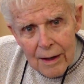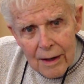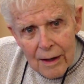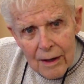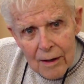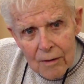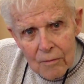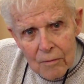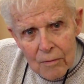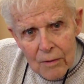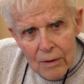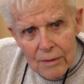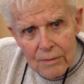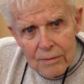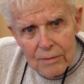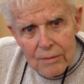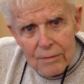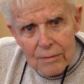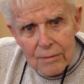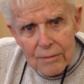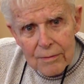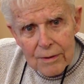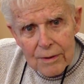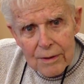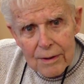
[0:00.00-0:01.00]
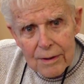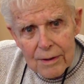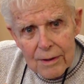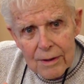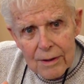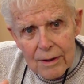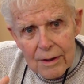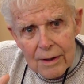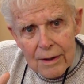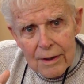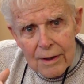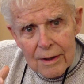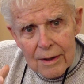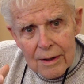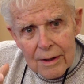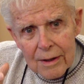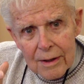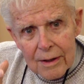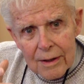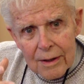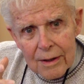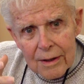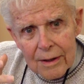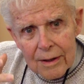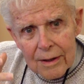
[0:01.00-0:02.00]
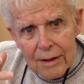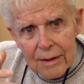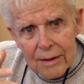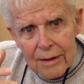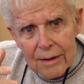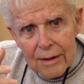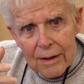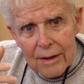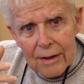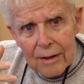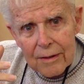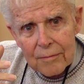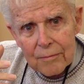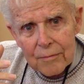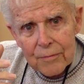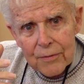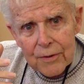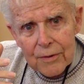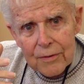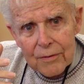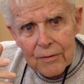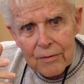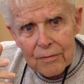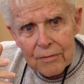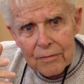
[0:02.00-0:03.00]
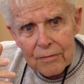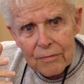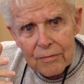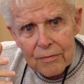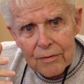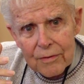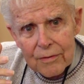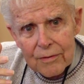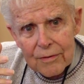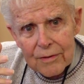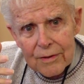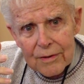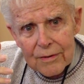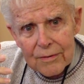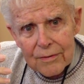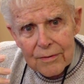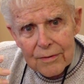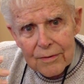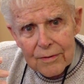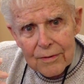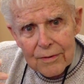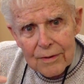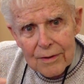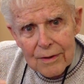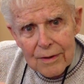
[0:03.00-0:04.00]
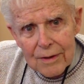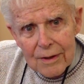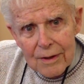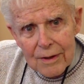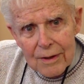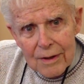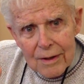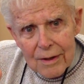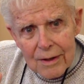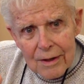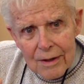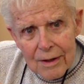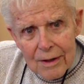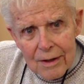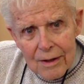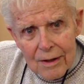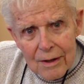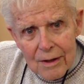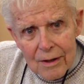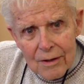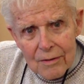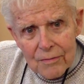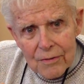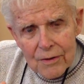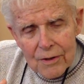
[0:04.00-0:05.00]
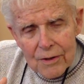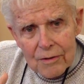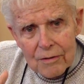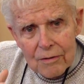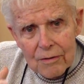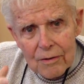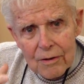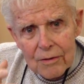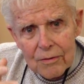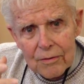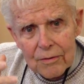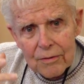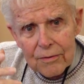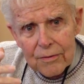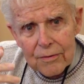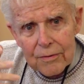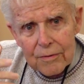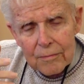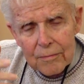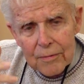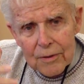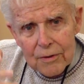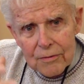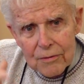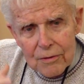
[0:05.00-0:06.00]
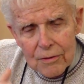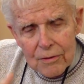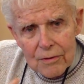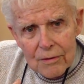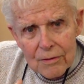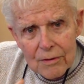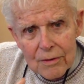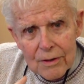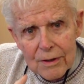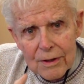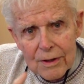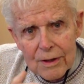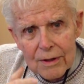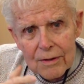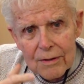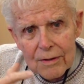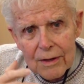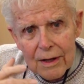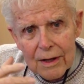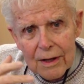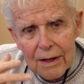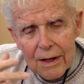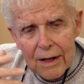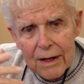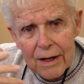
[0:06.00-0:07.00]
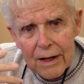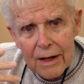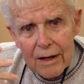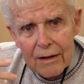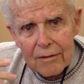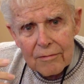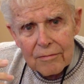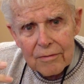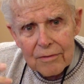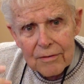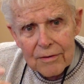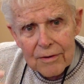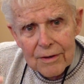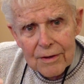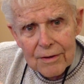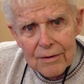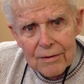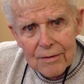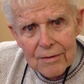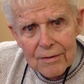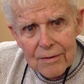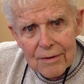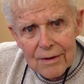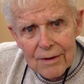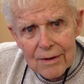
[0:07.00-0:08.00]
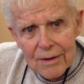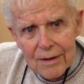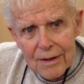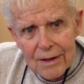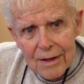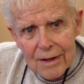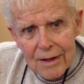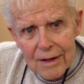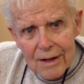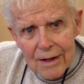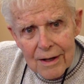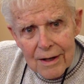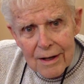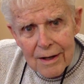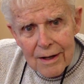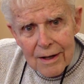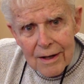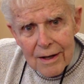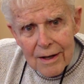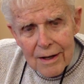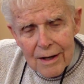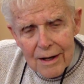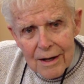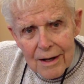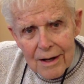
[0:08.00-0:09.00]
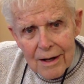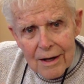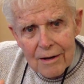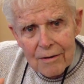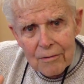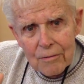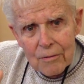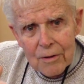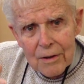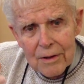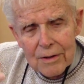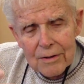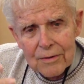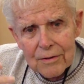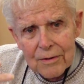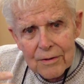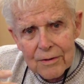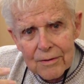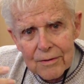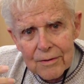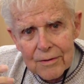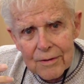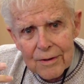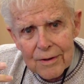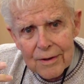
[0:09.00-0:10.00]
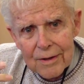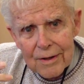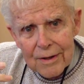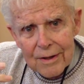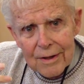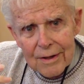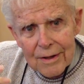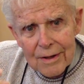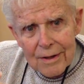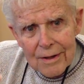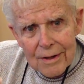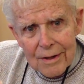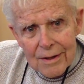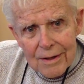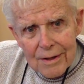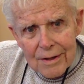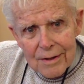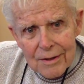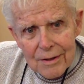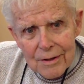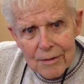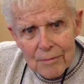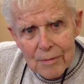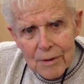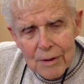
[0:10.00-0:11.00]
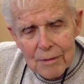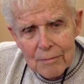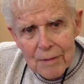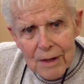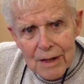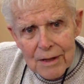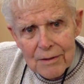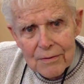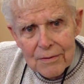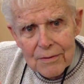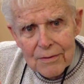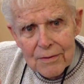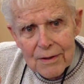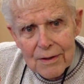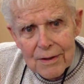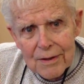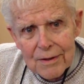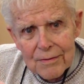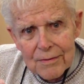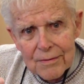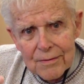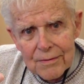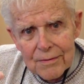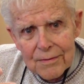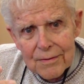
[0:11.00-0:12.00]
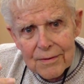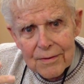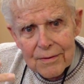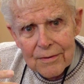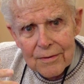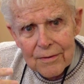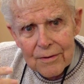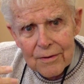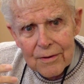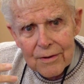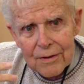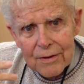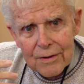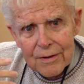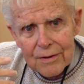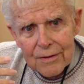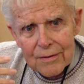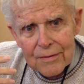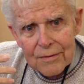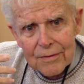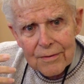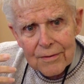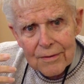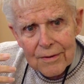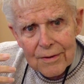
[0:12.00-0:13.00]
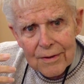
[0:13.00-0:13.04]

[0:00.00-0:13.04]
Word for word: I want you come to the fullness of the growth, the maturity that I have for you. I want you to be my sons and daughters.